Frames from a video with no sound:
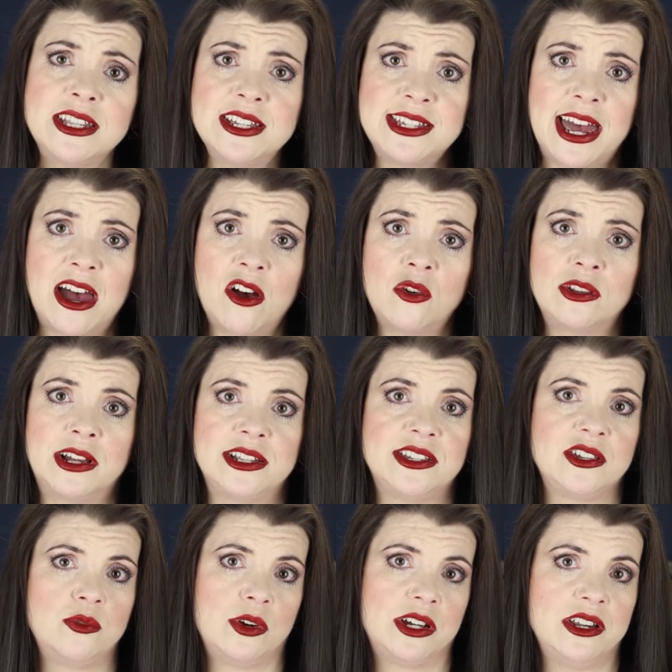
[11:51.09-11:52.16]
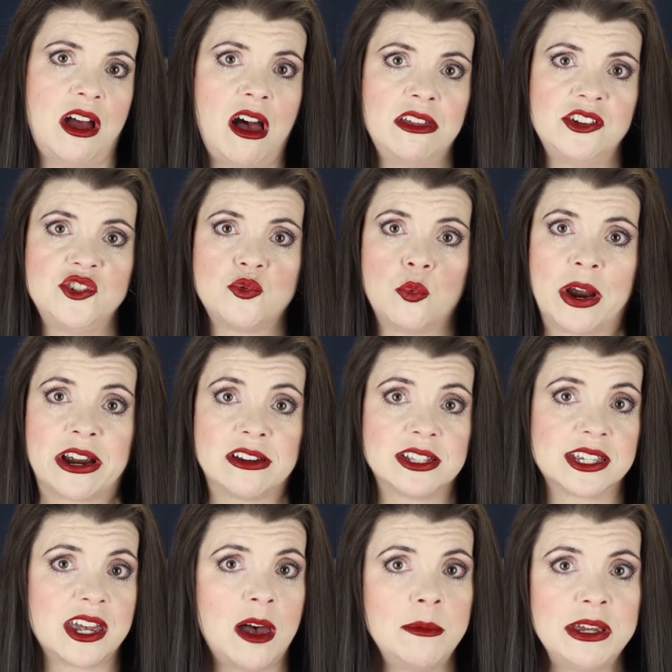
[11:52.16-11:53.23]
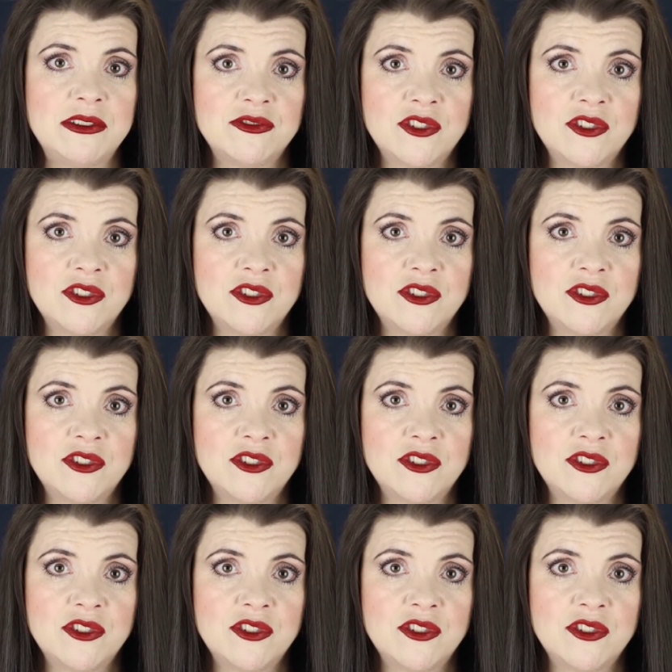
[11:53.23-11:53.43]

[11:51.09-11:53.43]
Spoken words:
this out lets you acknowledge where it's coming